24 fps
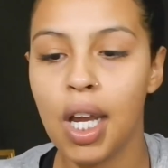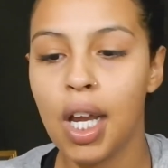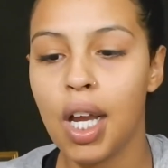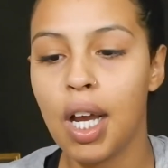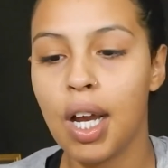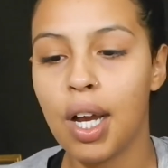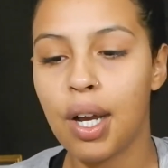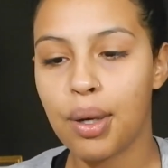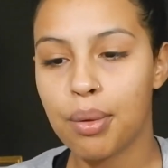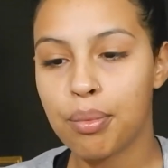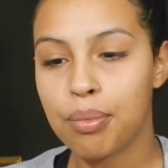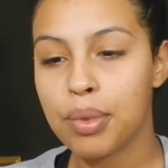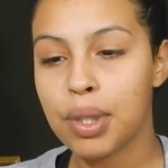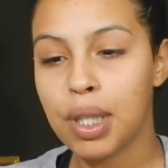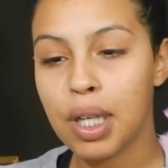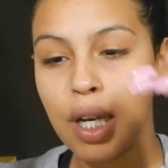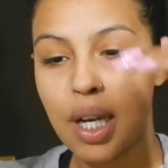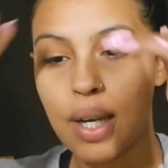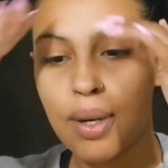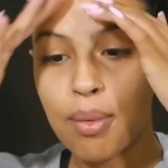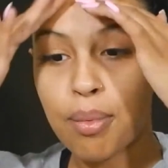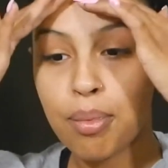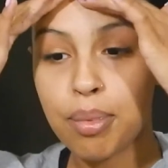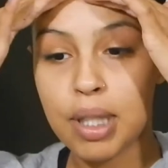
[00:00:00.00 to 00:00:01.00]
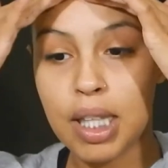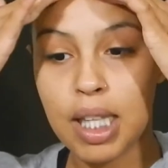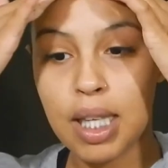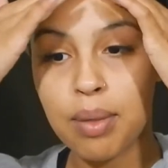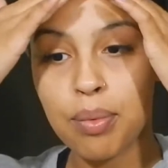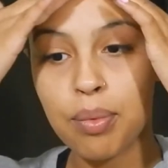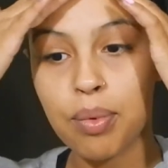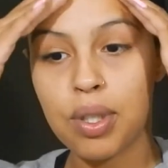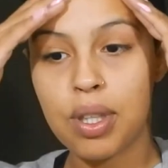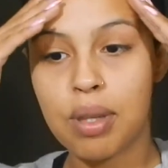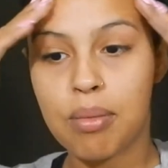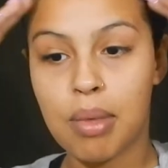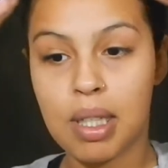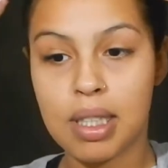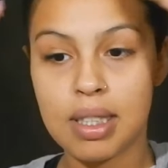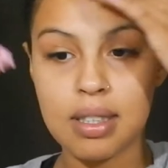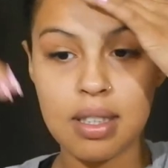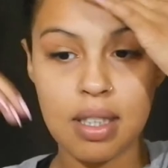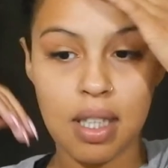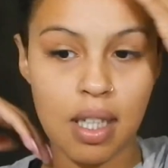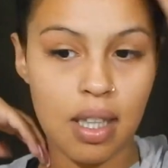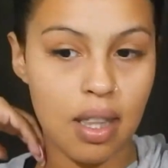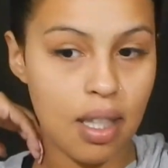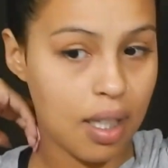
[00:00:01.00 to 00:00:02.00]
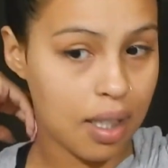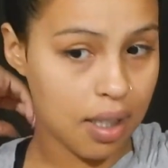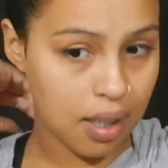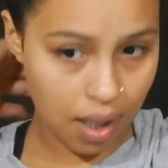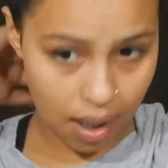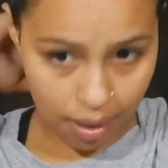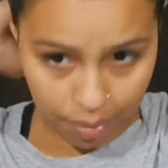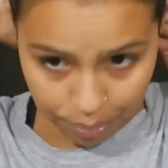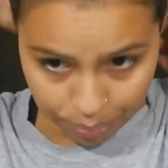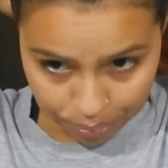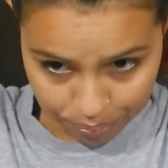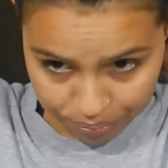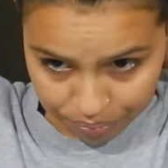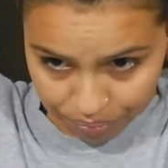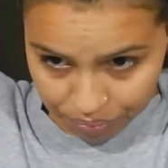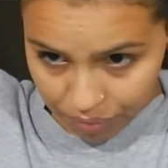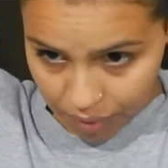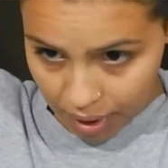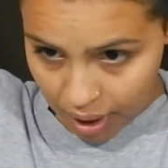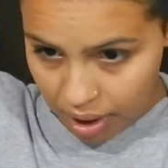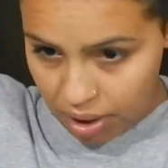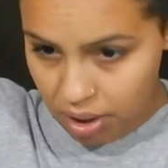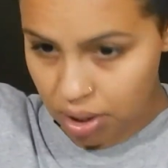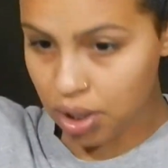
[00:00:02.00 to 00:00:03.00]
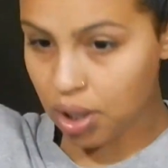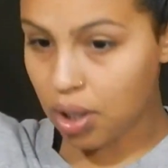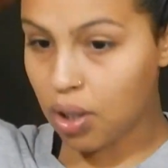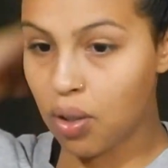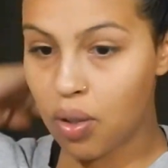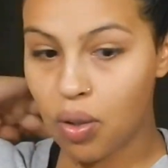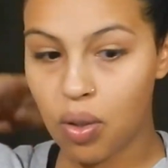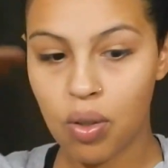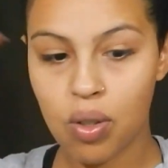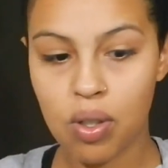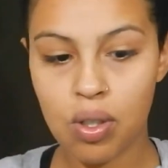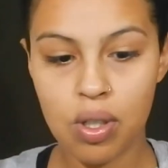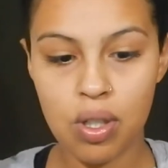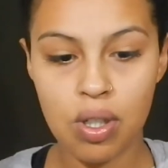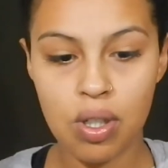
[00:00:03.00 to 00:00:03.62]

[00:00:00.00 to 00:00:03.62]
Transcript: I don't play with my skin like that. So